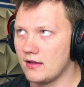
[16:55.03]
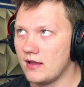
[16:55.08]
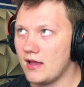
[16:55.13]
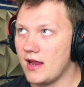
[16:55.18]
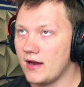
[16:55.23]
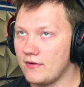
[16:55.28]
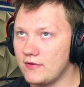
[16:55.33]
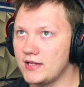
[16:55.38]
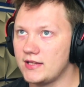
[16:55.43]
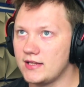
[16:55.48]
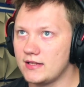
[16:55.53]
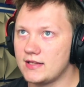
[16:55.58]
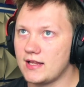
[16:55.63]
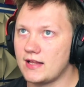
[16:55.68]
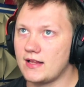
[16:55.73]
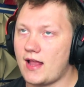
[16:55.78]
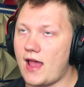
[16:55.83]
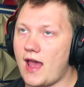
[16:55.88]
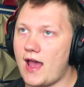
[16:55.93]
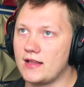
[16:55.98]
Everything
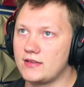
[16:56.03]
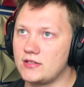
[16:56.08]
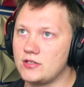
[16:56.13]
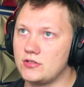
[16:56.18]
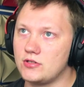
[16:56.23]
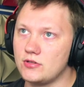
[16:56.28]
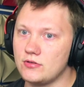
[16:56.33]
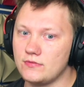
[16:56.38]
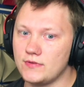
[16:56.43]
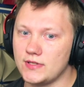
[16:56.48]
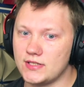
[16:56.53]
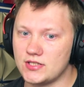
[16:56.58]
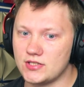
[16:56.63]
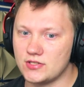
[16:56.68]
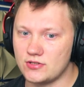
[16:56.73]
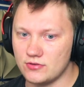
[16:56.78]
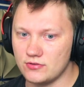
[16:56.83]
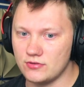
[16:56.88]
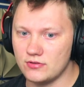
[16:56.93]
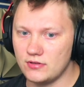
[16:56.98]
that had to do with
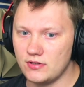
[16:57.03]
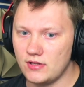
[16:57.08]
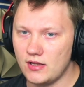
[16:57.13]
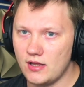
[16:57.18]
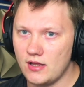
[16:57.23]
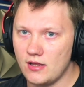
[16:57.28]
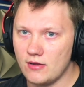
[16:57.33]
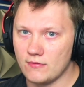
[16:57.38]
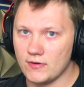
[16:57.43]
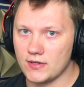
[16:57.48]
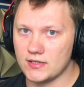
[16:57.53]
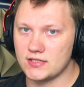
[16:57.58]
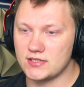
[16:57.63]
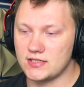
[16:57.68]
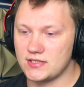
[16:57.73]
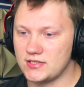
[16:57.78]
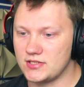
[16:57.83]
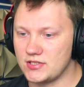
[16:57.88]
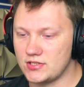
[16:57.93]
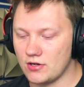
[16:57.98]
school was
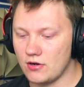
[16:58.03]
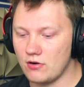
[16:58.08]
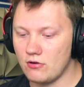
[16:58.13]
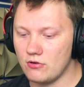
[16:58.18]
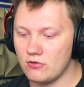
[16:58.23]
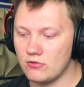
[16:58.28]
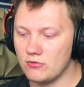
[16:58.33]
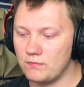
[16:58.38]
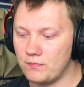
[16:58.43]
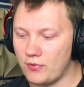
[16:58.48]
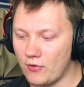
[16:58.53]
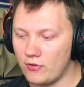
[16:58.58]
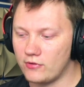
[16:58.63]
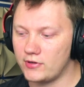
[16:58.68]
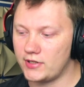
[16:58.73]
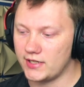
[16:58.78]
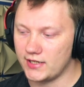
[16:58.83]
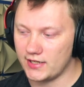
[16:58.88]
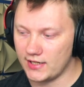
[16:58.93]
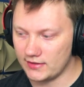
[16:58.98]
so
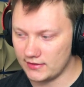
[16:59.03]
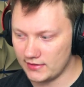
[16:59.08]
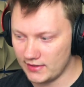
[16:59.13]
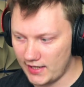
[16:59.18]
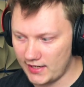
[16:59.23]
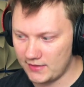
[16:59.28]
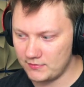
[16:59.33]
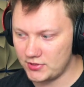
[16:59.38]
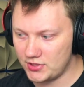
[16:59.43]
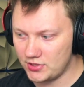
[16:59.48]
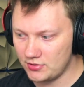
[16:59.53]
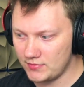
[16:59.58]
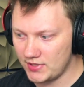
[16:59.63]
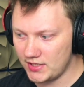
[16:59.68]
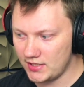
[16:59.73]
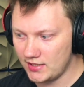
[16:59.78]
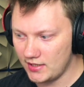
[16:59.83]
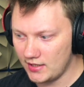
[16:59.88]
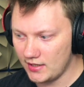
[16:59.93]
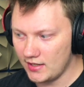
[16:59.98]
boring and lame to
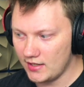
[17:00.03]
me